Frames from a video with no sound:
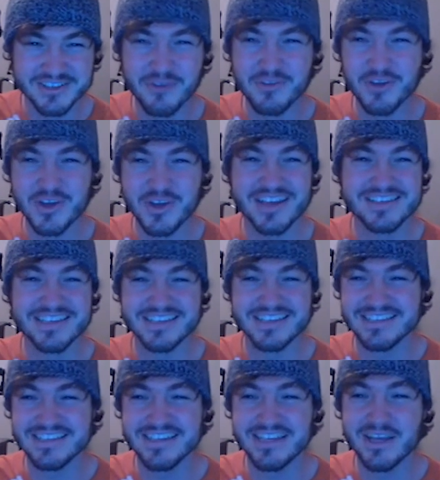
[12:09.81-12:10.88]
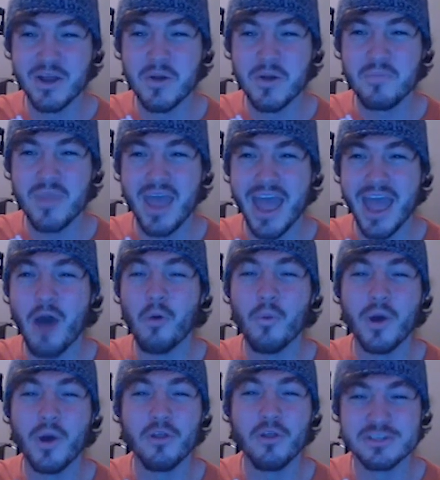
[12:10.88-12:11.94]
Hopefully you guys can see how
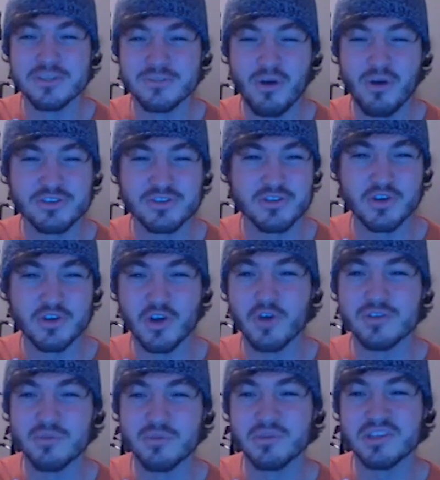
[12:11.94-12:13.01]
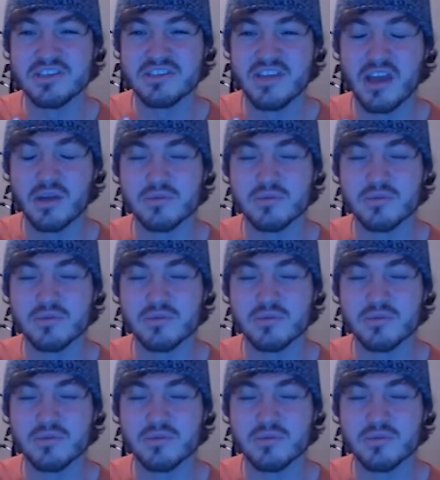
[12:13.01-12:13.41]
well this monster goes in with this deck.